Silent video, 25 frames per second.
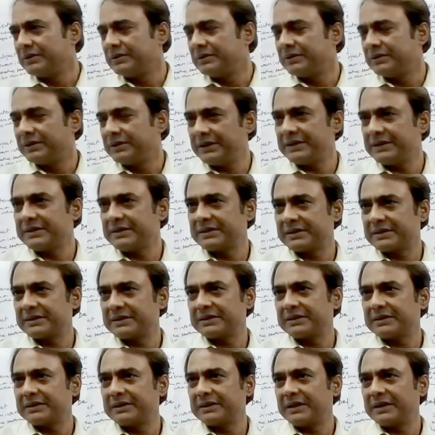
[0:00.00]
These
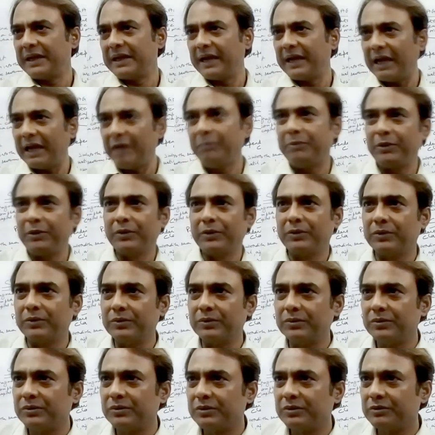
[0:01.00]
help
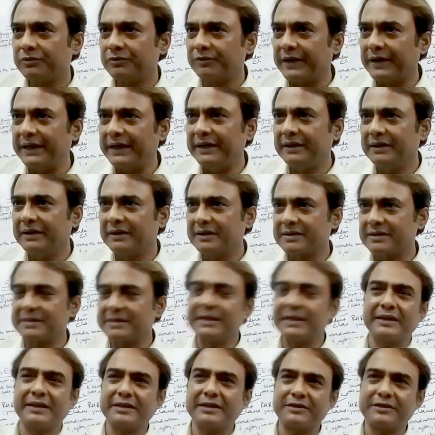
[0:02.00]
you to find a
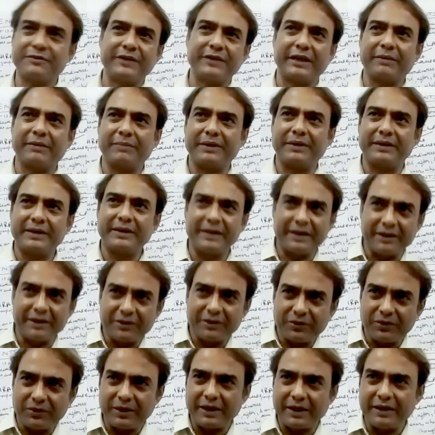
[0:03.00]
sentence fragment. There are
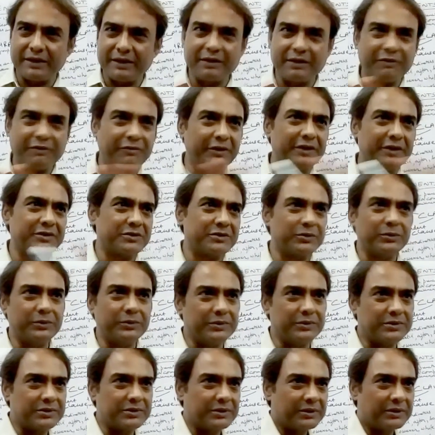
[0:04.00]
no hard and fast
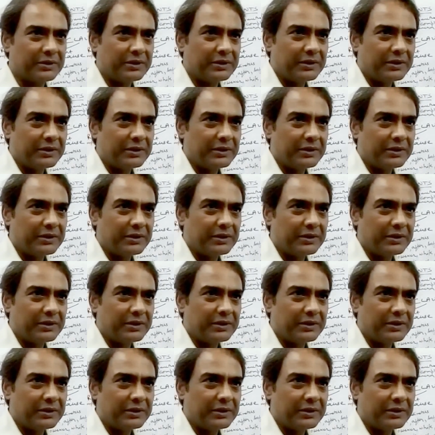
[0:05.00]
rules.